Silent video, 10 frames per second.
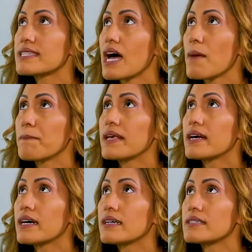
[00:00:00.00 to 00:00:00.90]
not
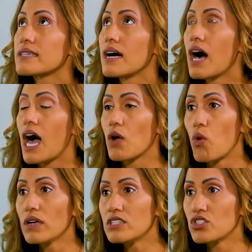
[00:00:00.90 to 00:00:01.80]
because I
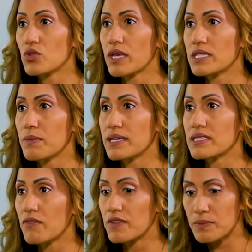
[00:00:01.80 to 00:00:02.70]
want to showcase
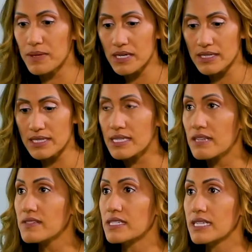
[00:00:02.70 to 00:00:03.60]
myself. It's because these
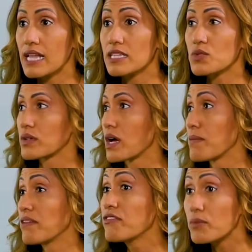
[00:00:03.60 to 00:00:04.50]
gifts and talents were not
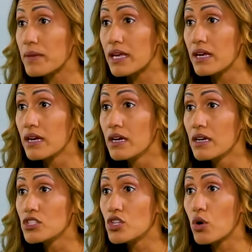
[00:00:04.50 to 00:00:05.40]
meant for me.
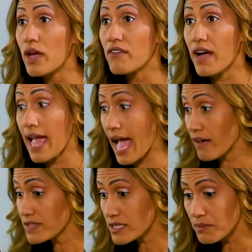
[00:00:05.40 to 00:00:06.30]
So if I have
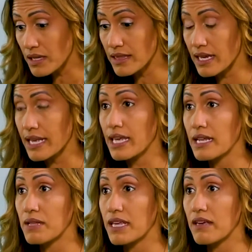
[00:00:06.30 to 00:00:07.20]
something that I can
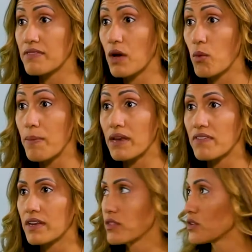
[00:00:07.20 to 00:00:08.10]
give that will
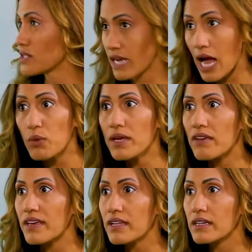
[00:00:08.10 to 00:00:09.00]
benefit others, then I will give it.